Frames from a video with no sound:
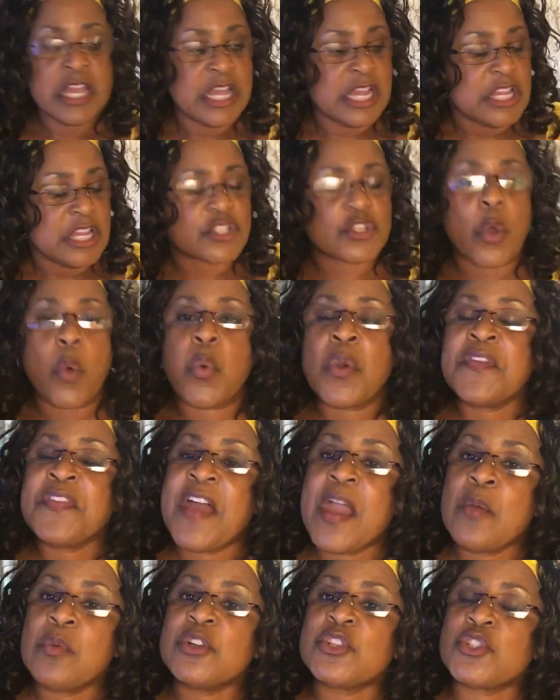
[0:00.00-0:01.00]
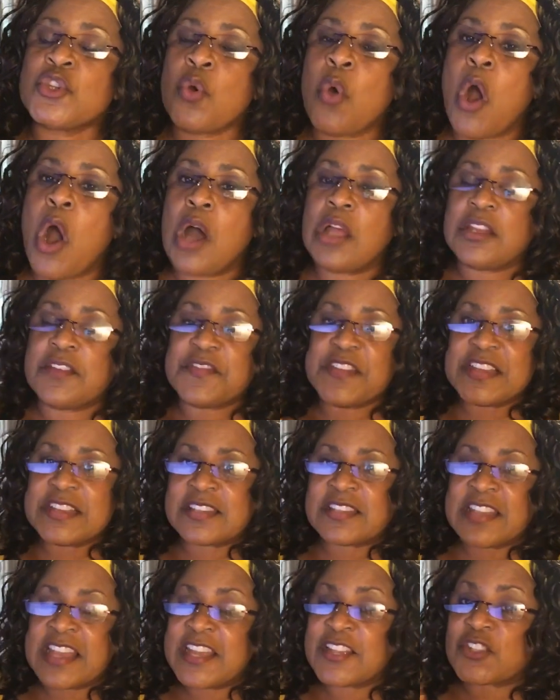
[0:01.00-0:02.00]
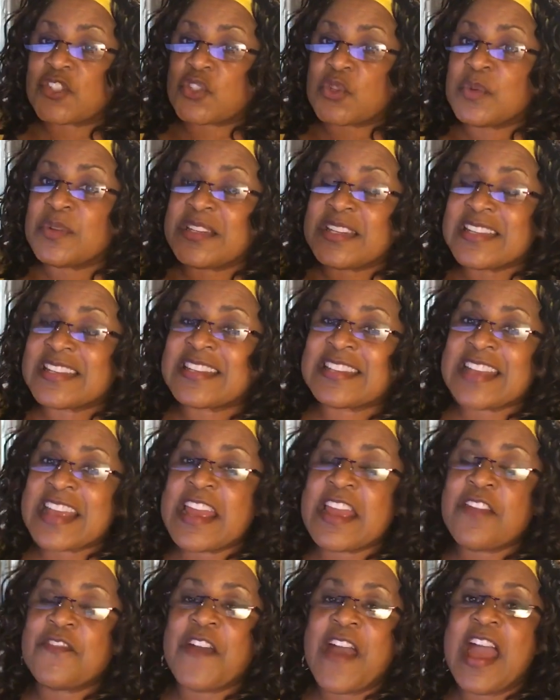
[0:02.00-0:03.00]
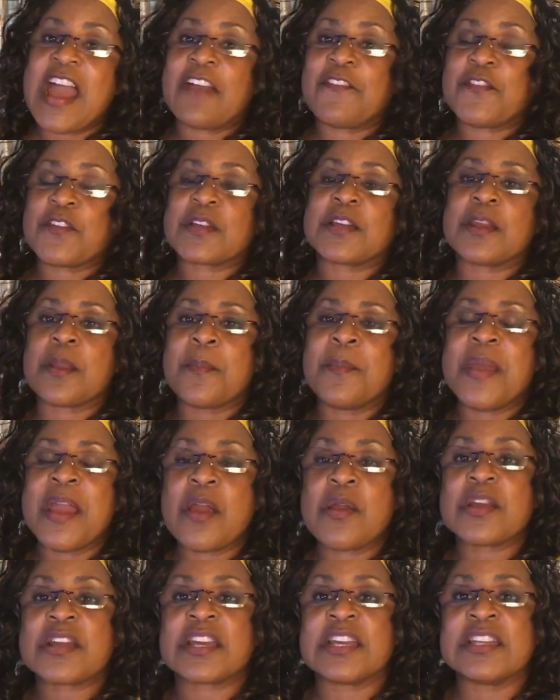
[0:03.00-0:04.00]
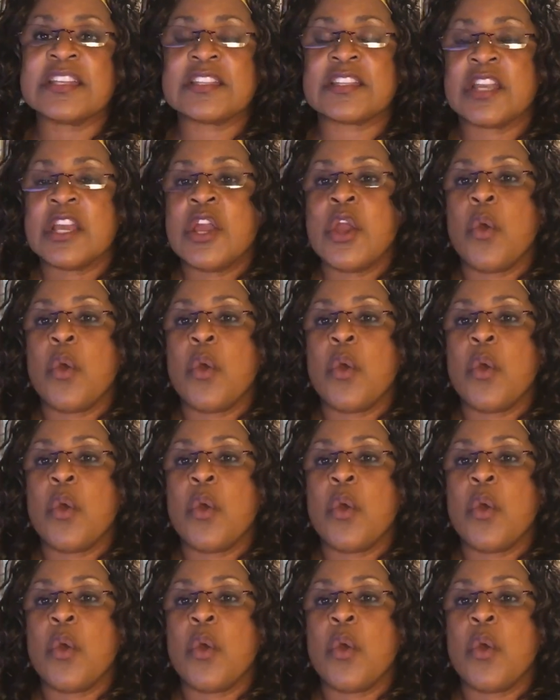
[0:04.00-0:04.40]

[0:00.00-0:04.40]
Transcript: So when they would do all of these things to deceive African Americans,